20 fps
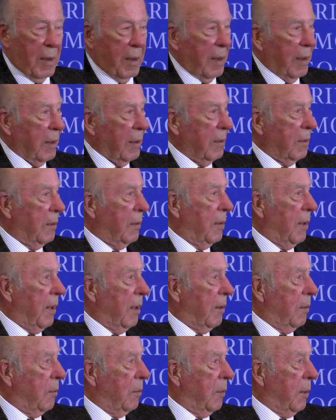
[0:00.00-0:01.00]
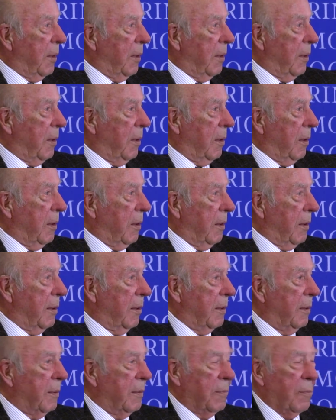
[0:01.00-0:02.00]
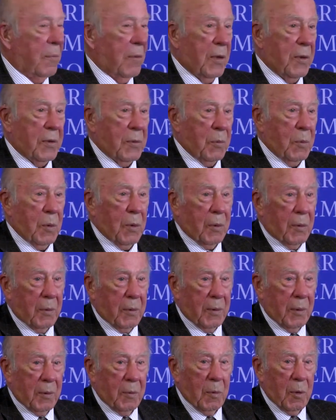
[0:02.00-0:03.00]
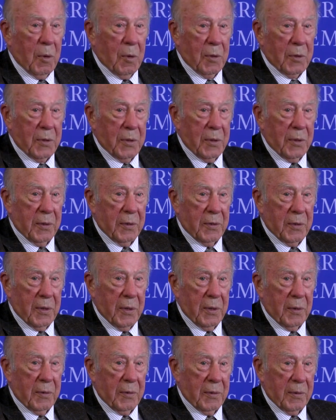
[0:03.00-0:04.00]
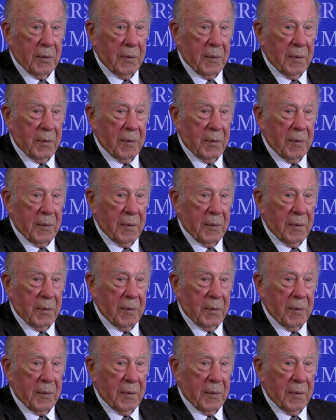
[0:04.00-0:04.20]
And now we are in this world awash in change.